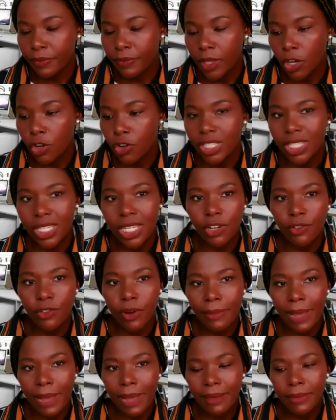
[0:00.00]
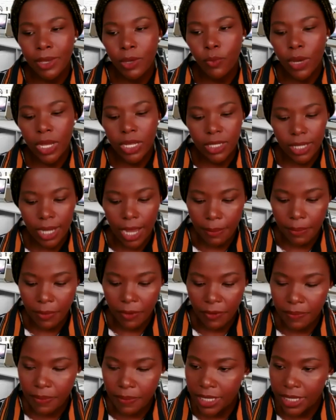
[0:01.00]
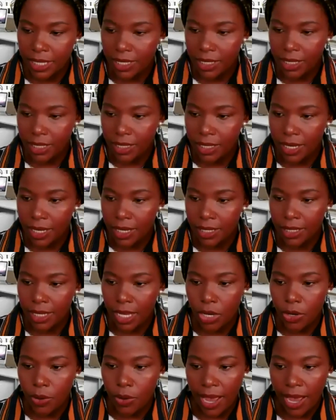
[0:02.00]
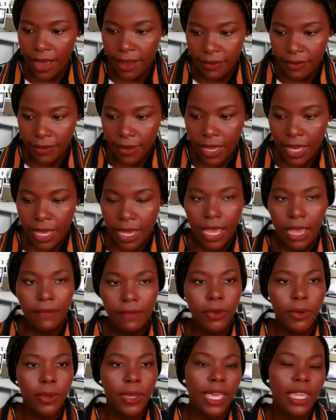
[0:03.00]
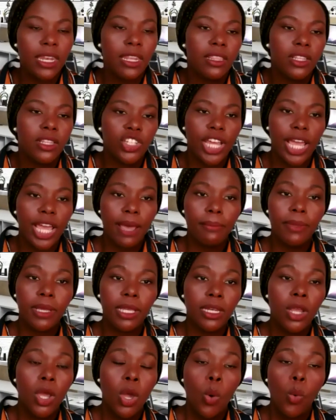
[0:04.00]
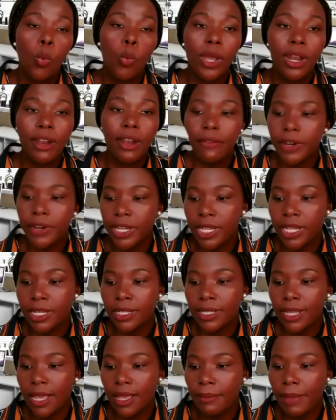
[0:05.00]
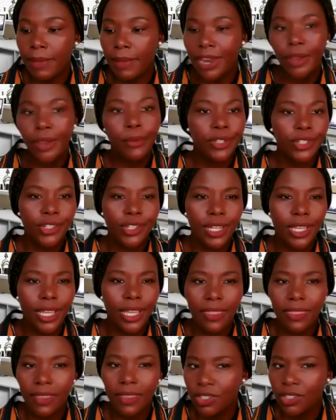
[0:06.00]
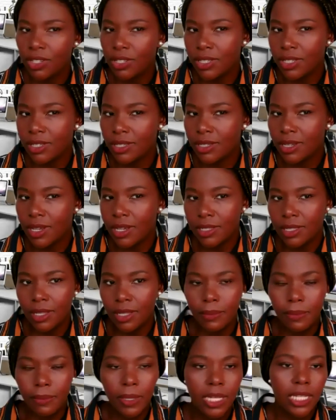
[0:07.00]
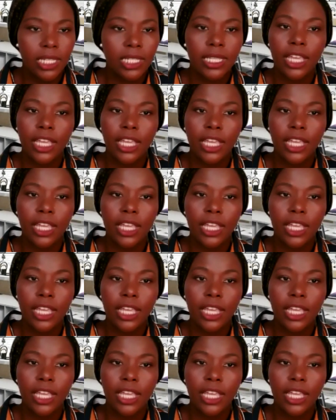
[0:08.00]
Christina, remind me what type of business it is that you have, if you can, in the chat. But whatever it is, I know with Shanika, I think she does the puddings.